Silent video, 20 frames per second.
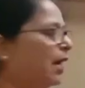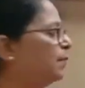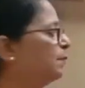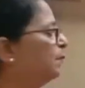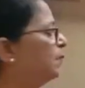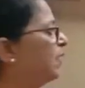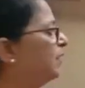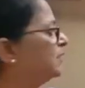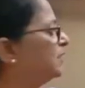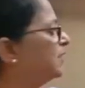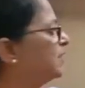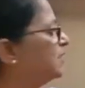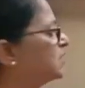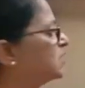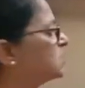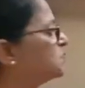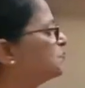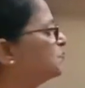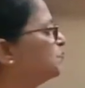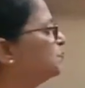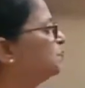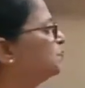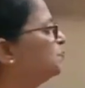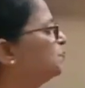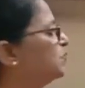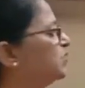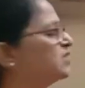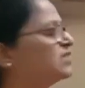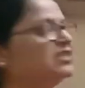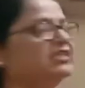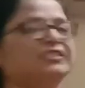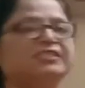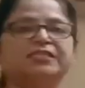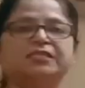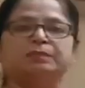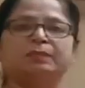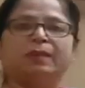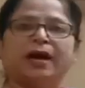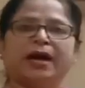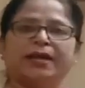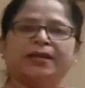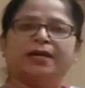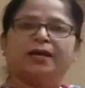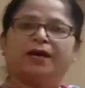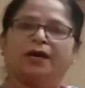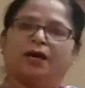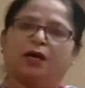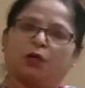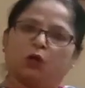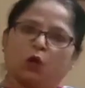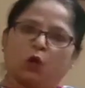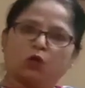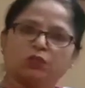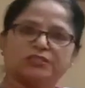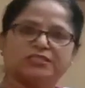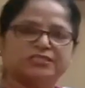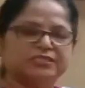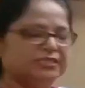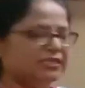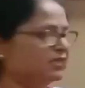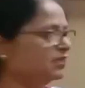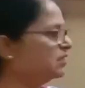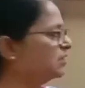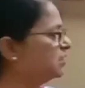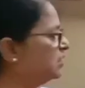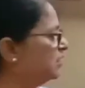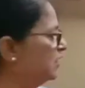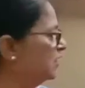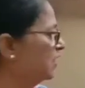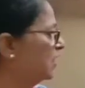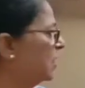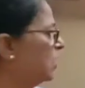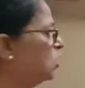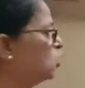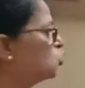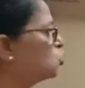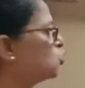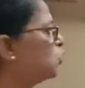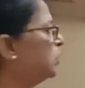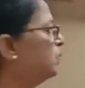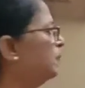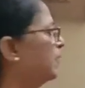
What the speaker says: but it's preceded by a consonant T. So it